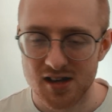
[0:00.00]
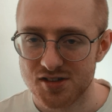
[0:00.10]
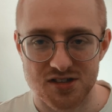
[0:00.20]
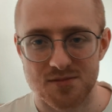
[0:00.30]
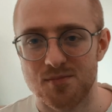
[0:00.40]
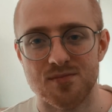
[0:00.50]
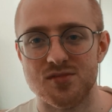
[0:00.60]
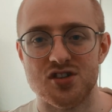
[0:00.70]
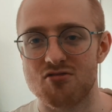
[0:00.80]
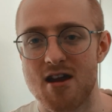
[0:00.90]
Just
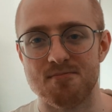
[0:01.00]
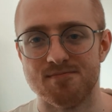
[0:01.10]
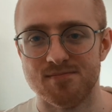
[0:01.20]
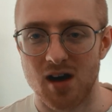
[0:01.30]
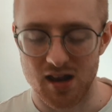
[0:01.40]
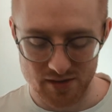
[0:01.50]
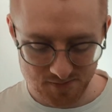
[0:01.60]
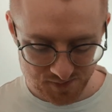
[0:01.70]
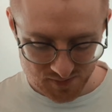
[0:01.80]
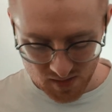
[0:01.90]
great. I love it.
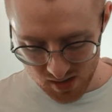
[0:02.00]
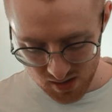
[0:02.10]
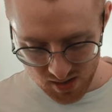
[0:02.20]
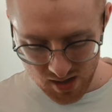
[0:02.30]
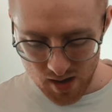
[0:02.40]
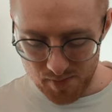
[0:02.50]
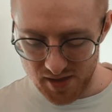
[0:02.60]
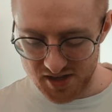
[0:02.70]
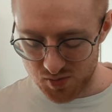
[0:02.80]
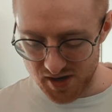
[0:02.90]
But
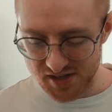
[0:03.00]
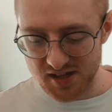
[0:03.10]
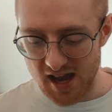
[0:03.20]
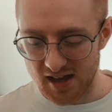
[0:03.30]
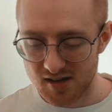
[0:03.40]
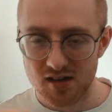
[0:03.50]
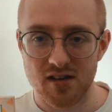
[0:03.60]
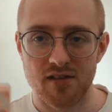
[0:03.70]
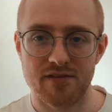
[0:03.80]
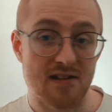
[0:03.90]
this one is, yeah,
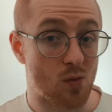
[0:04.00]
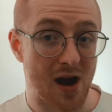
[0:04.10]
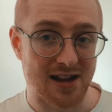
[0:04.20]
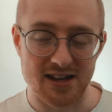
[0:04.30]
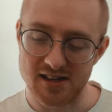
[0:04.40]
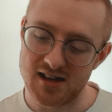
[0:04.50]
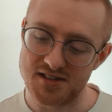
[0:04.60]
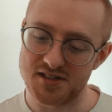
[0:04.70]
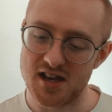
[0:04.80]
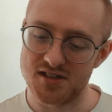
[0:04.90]
very wacky, as
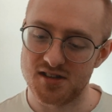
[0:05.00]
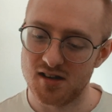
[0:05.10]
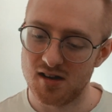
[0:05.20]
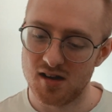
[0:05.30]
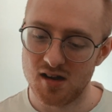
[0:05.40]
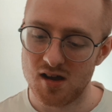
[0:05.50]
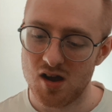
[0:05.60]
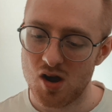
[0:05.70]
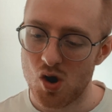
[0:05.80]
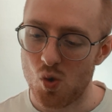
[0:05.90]
it says.
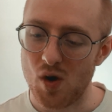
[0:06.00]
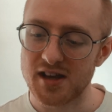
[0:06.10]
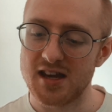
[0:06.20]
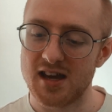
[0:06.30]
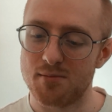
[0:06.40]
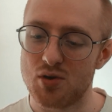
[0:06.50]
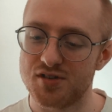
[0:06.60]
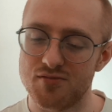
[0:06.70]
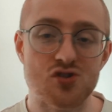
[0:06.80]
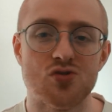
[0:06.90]
Wacky and most
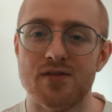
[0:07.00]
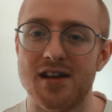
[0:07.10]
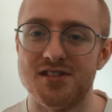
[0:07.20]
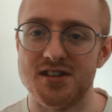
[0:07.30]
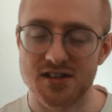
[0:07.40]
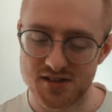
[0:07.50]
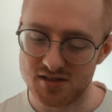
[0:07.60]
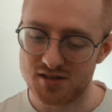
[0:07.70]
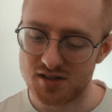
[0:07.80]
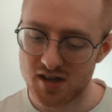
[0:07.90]
original fantasy
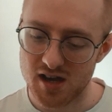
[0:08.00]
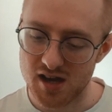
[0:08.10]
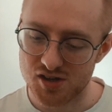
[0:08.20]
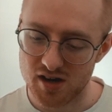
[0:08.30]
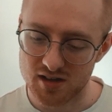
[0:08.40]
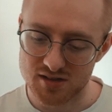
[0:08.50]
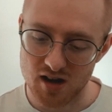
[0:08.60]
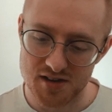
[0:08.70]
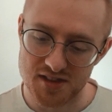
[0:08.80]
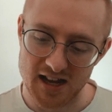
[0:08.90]
since Hitchhiker's
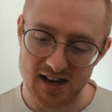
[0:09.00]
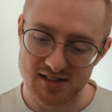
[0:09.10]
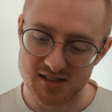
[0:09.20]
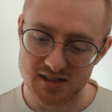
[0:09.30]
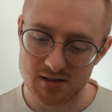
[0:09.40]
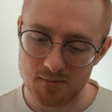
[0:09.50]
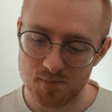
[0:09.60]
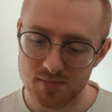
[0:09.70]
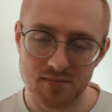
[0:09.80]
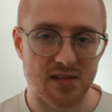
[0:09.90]
Guide to the Galaxy.
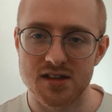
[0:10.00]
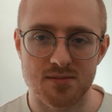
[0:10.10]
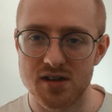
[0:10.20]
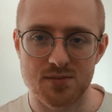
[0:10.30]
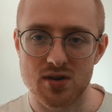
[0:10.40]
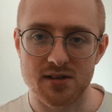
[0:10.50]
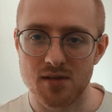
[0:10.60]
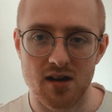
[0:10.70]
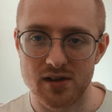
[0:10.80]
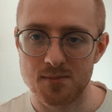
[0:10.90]
It's brilliant. I
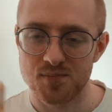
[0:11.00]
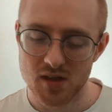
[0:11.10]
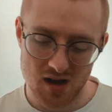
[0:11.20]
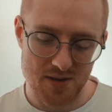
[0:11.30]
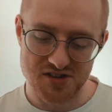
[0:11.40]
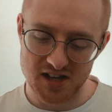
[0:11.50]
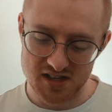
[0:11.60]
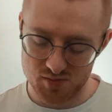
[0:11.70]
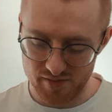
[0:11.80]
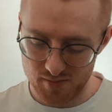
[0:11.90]
love it. I managed to get
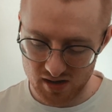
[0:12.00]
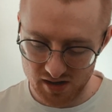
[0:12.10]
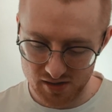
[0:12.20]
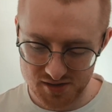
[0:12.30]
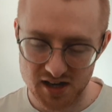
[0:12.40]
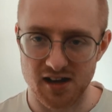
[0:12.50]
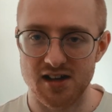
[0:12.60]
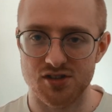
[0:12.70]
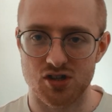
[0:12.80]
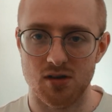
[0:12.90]
this one from like a
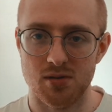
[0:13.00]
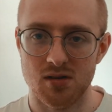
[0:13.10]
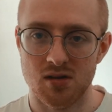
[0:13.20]
second-hand shop.